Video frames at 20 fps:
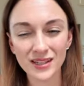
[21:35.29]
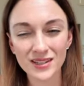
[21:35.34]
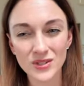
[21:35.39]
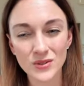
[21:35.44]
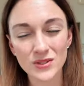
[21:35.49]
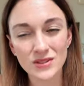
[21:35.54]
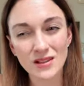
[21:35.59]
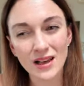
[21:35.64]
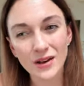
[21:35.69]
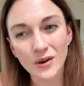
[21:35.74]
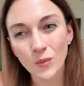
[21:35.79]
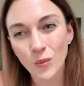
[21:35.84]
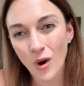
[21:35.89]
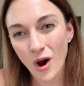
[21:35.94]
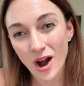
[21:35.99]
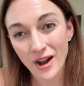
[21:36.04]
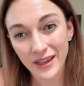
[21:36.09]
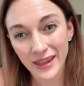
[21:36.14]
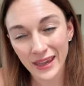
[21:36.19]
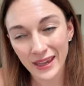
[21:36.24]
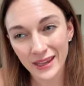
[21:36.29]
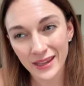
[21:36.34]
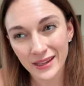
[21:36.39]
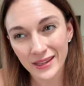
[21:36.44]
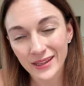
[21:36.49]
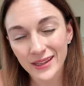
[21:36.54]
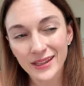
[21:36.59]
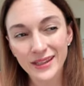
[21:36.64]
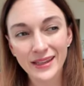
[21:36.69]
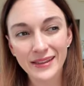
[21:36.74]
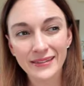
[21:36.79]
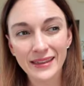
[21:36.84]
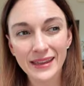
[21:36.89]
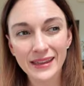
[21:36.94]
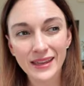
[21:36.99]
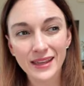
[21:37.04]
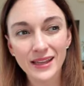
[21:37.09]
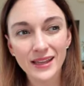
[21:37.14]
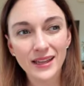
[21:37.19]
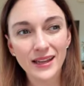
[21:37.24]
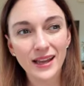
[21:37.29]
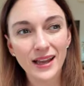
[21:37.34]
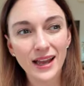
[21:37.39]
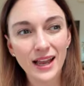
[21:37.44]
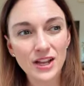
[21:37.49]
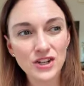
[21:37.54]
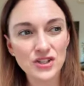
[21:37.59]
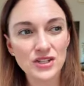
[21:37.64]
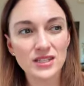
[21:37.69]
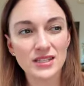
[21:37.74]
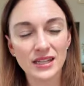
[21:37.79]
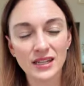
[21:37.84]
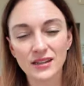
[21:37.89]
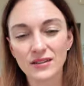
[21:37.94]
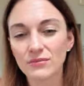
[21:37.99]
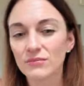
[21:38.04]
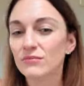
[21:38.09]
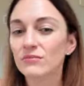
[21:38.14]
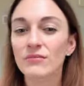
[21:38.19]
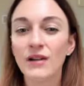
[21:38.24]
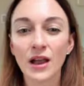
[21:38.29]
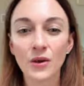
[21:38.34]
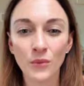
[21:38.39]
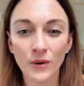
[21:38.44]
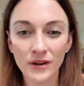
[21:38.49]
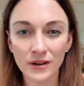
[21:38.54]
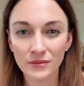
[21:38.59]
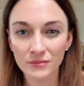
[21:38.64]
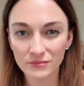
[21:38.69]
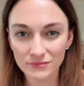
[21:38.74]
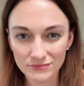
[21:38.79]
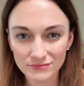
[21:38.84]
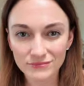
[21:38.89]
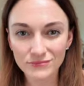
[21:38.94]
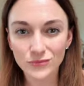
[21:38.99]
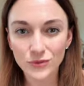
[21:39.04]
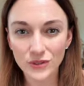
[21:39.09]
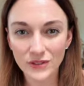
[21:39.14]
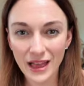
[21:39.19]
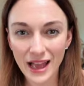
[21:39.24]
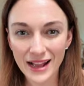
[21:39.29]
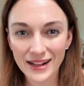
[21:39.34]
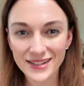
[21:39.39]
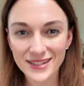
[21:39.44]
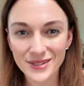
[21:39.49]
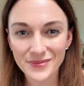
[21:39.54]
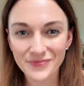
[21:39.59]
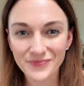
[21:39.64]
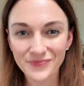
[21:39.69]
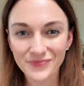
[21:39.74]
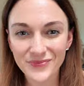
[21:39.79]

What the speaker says: So it's a lot of walking, and like, I just think I want to relax.